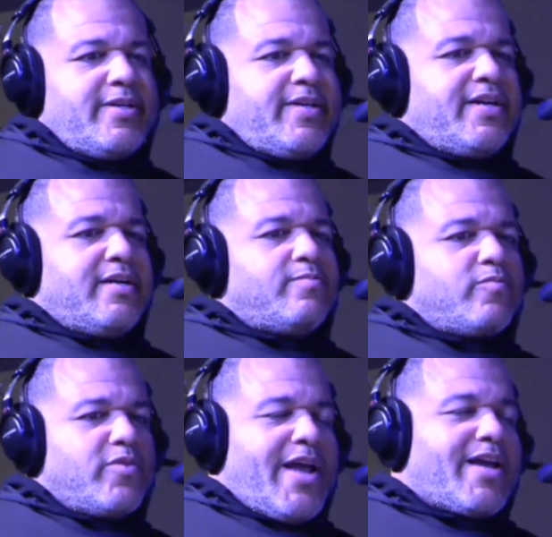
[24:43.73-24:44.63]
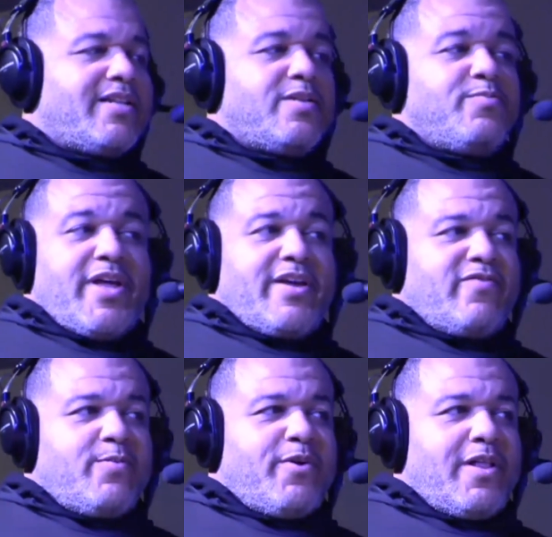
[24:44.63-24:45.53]
when I got done playing
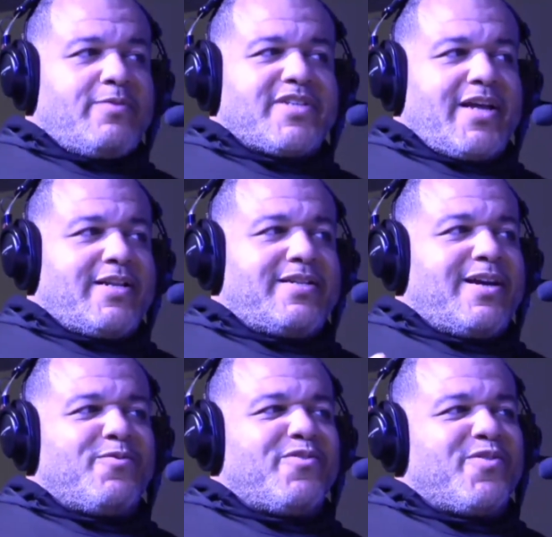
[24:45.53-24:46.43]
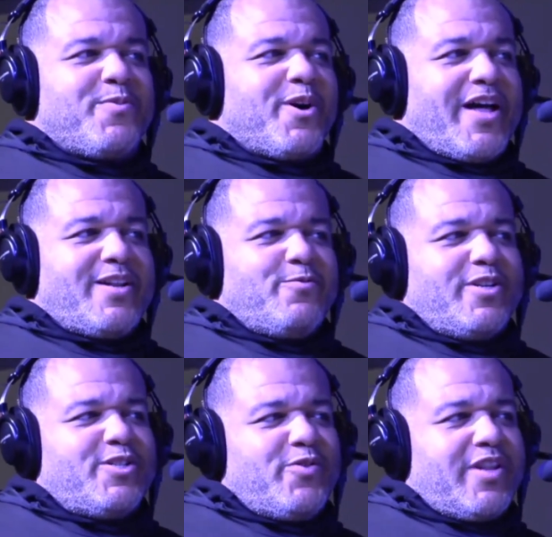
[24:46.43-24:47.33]
football, I was kind of done with football. I didn't
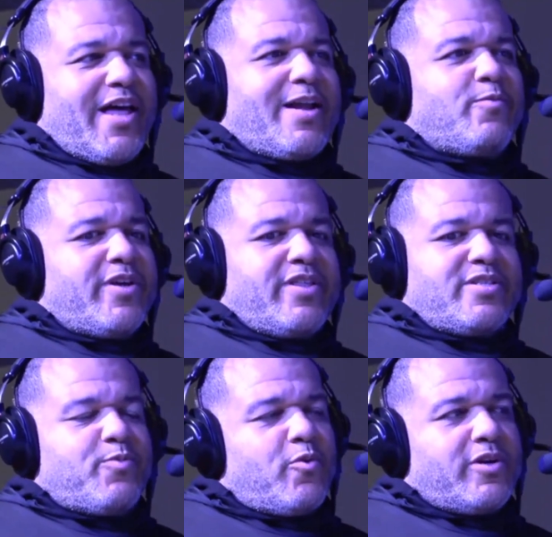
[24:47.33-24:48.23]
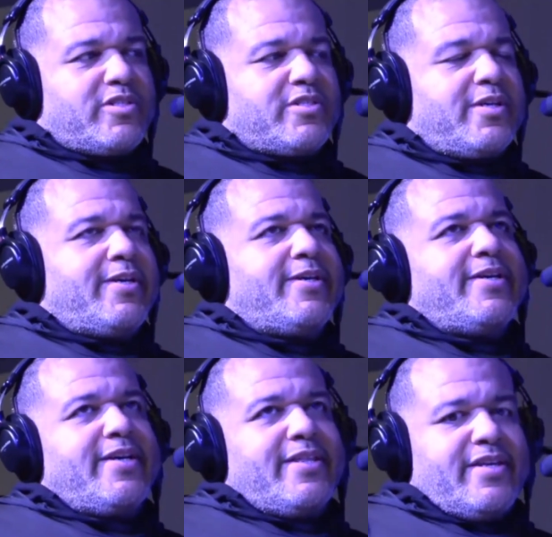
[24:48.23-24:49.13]
want to do a lot with sports.
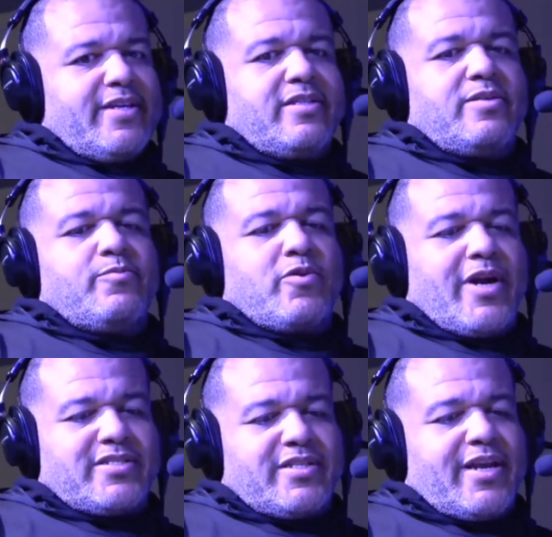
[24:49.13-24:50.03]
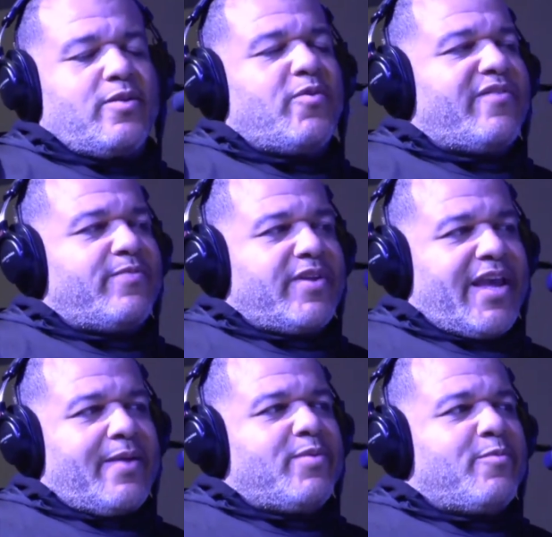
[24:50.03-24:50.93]
And then the more I stayed away from the
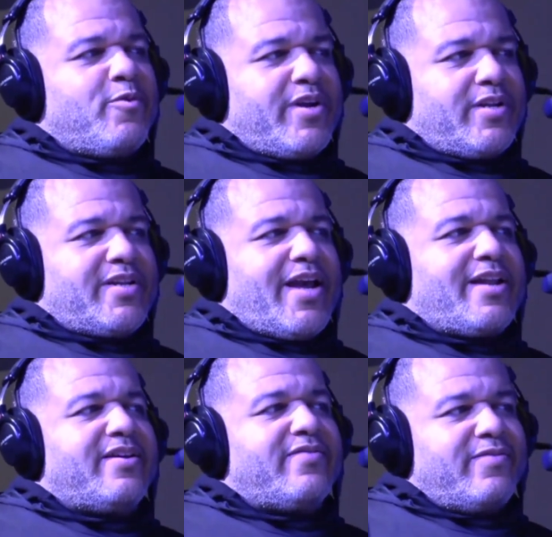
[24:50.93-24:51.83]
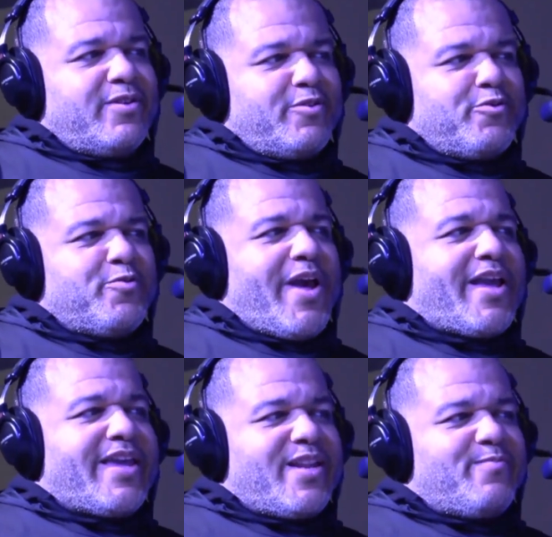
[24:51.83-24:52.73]
game, the more it kind of grew
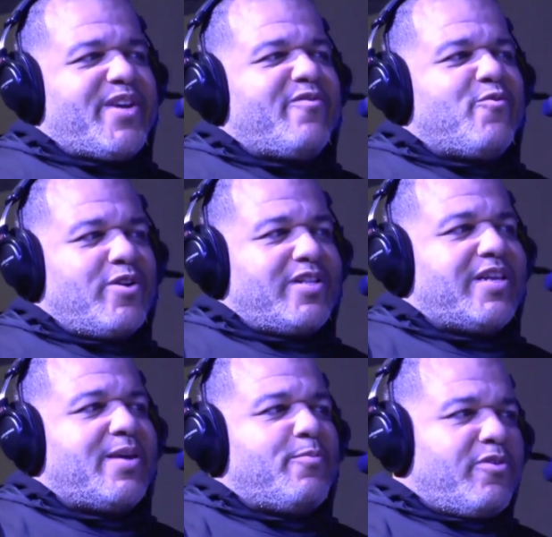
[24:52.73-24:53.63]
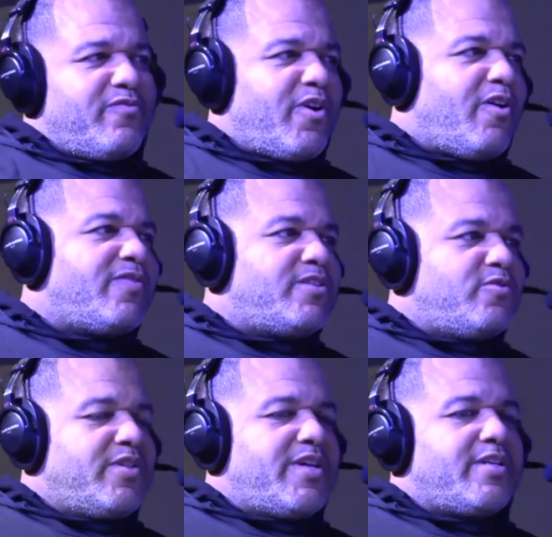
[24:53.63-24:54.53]
back in me of wanting to get more involved and
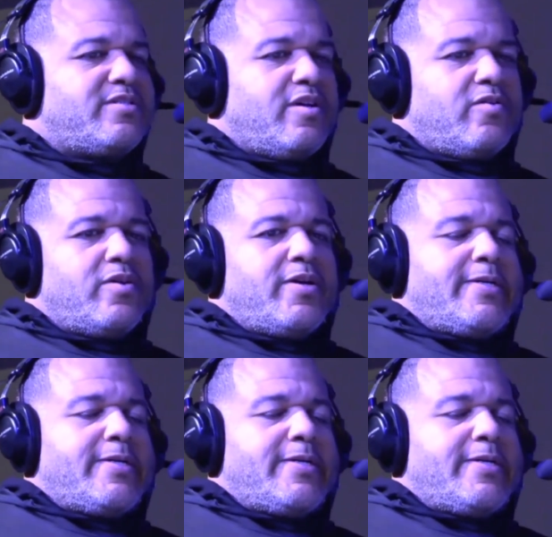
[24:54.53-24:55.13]
do things. So,